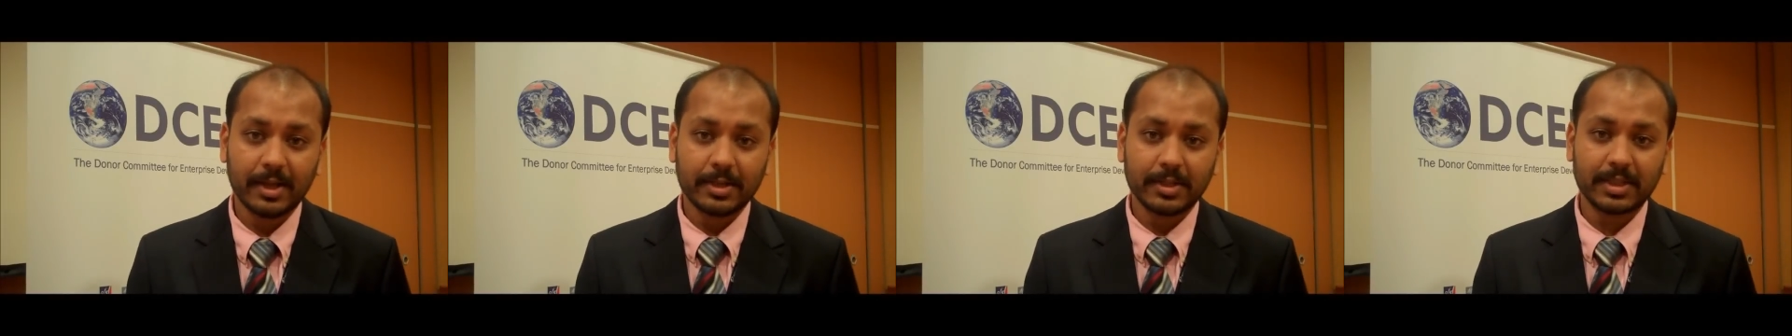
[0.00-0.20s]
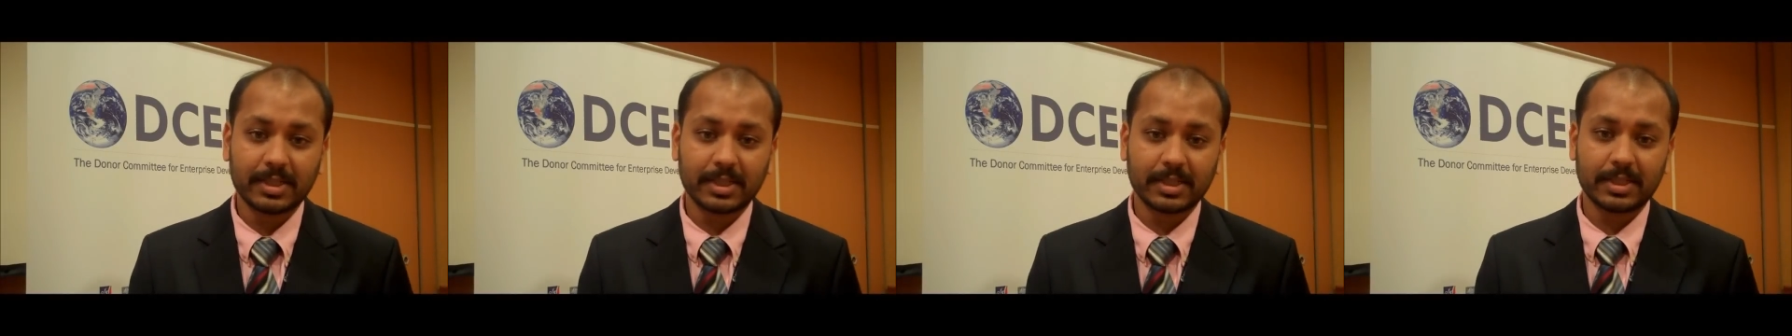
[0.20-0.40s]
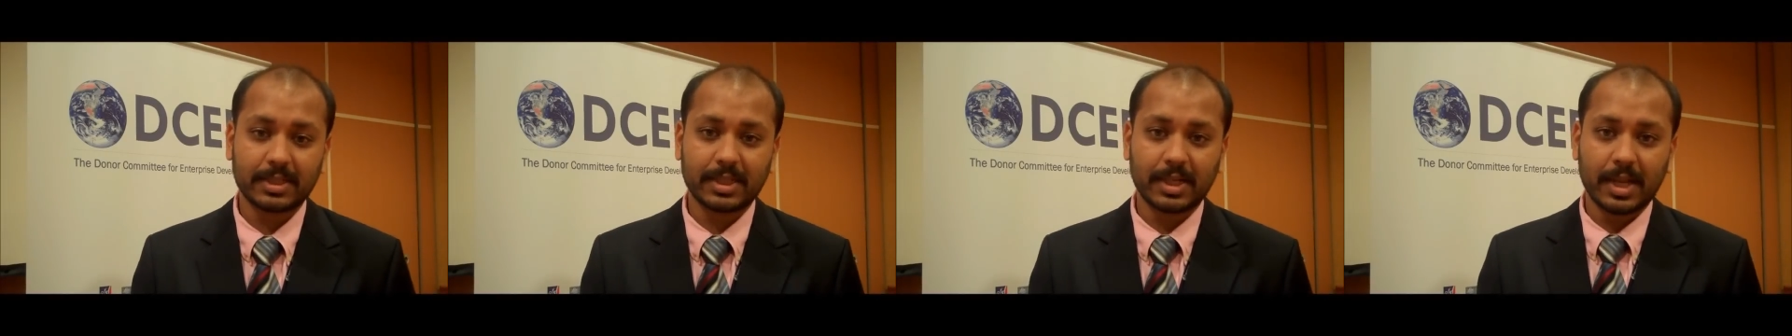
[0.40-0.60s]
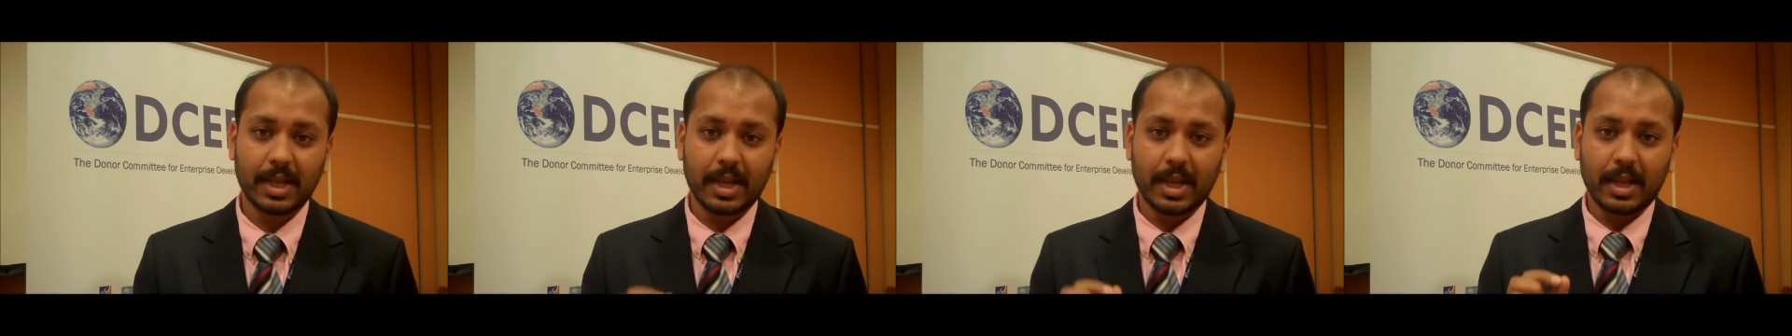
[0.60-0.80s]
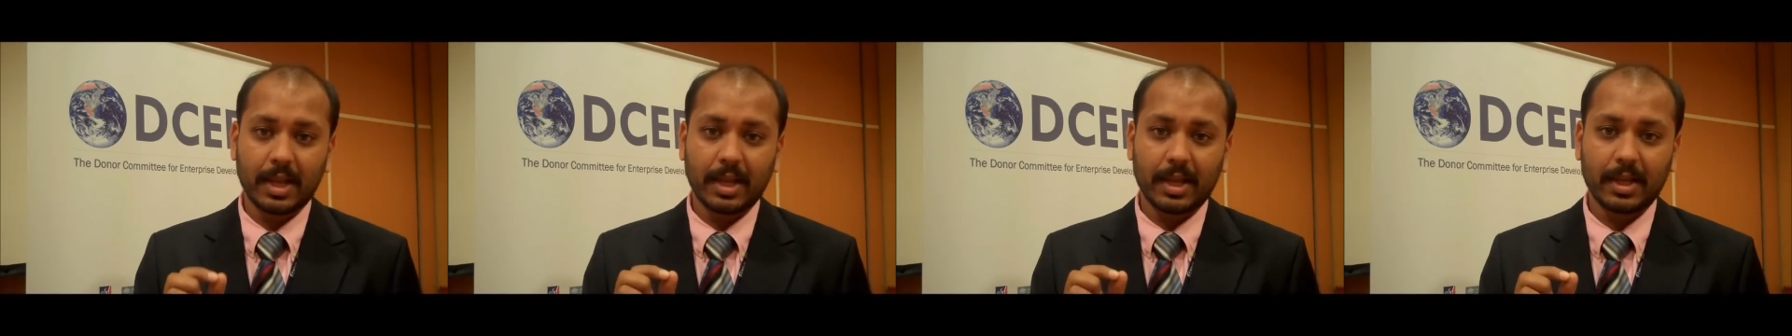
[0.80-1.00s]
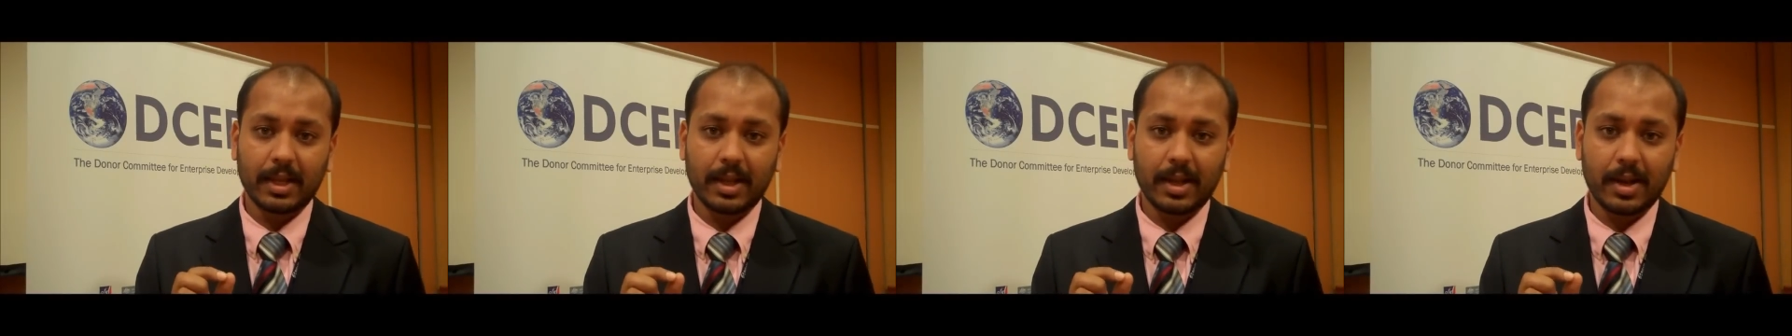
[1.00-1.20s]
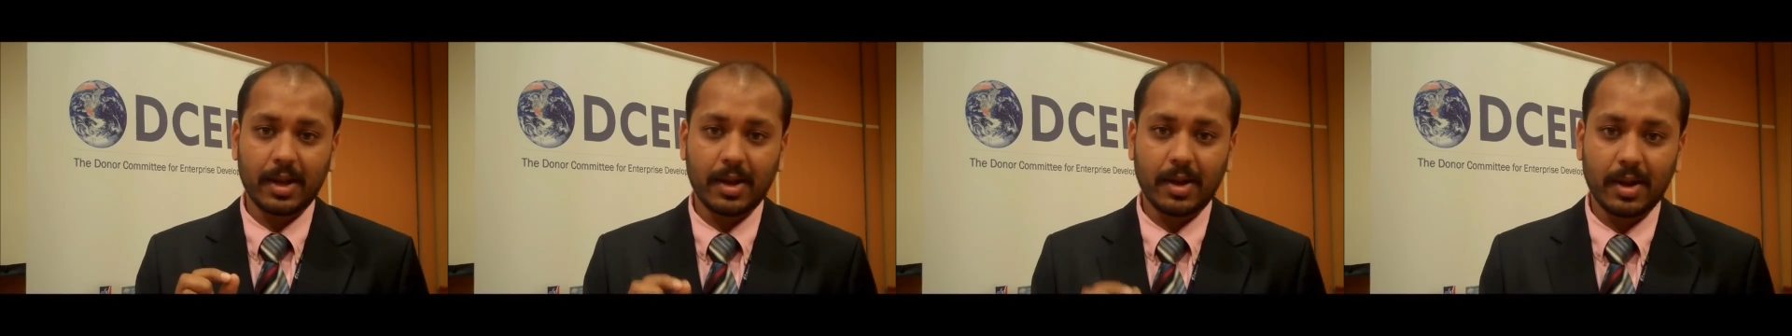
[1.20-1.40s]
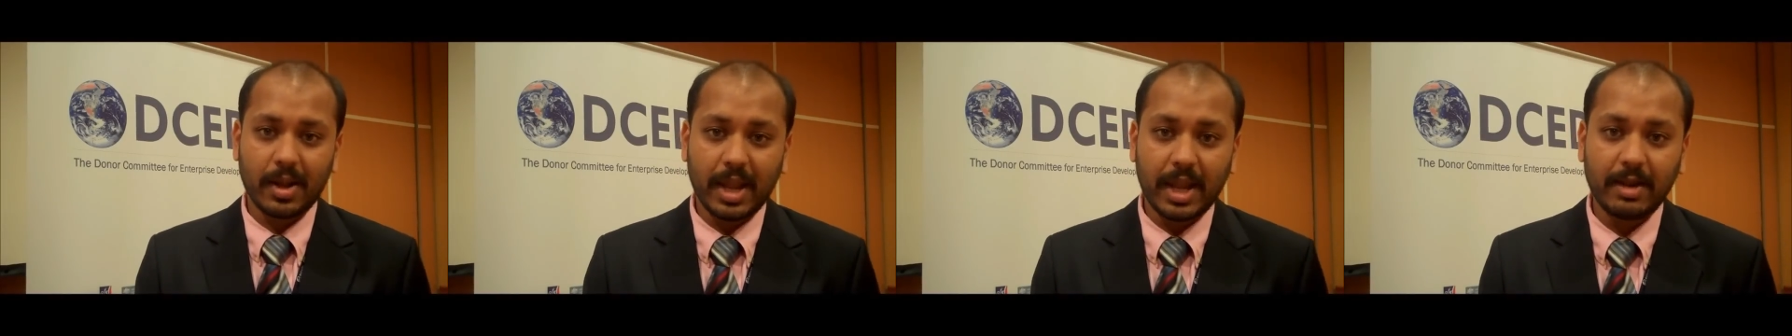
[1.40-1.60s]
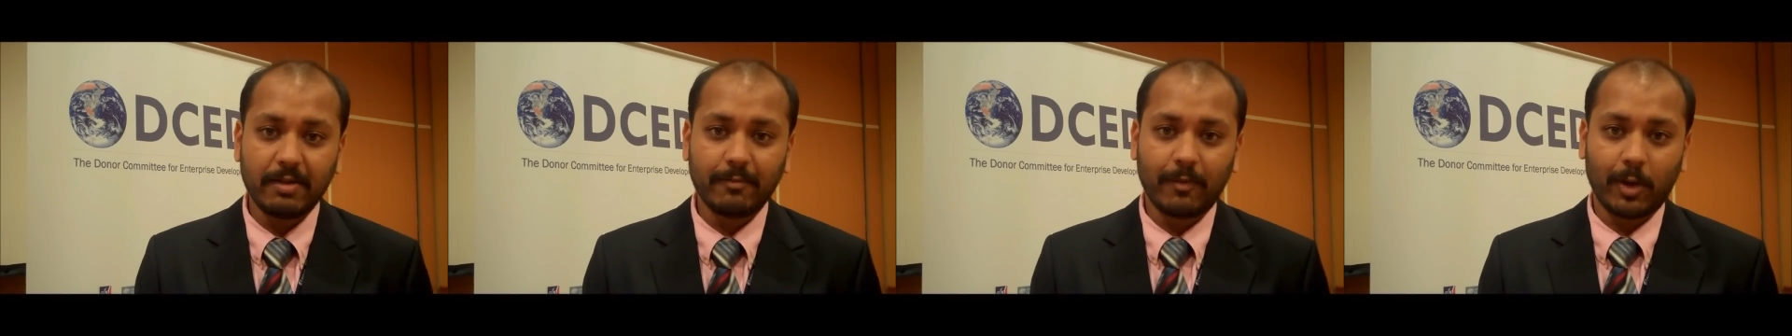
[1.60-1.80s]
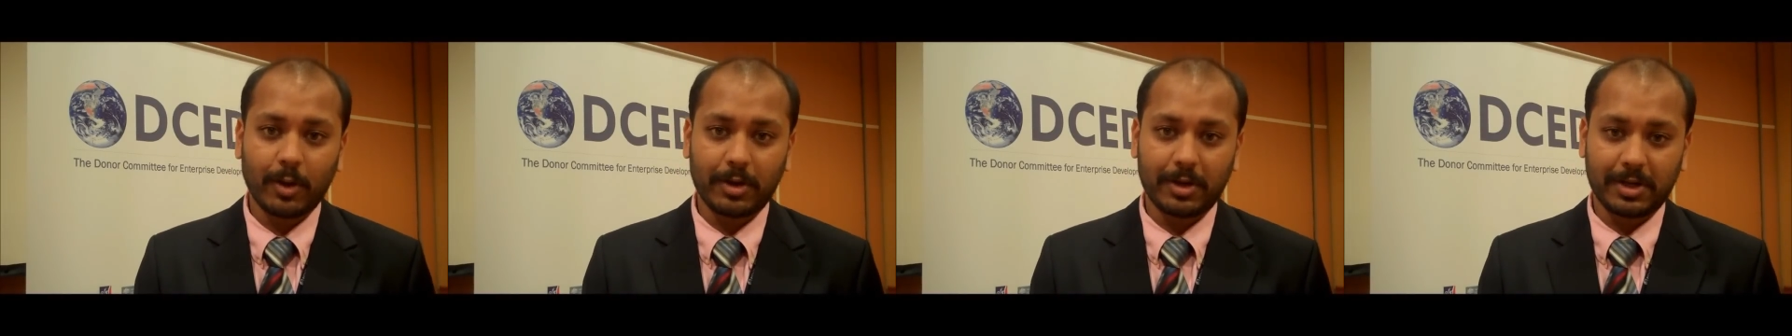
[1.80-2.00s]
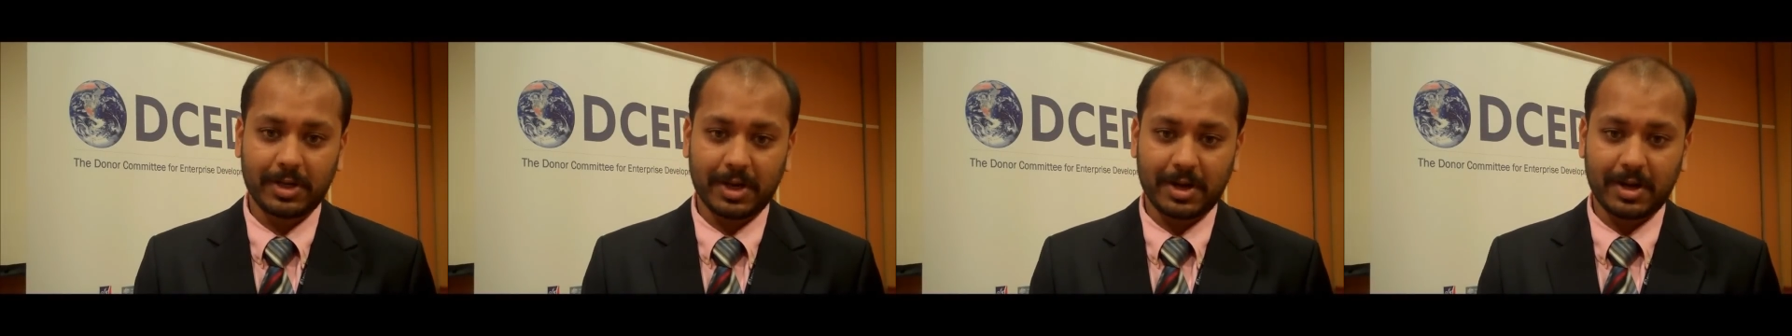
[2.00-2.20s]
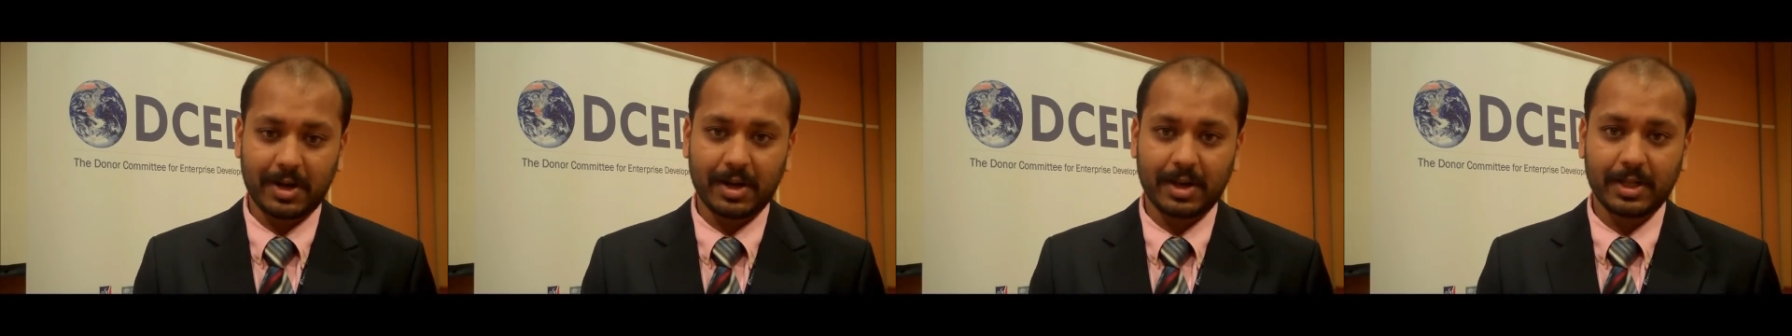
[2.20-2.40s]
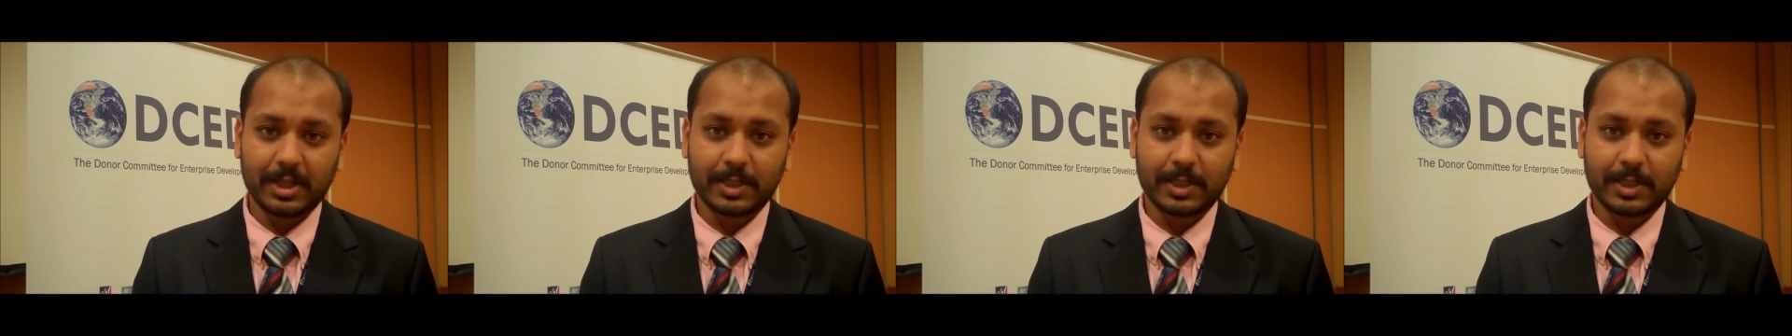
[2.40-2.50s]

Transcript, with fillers: This is involuntary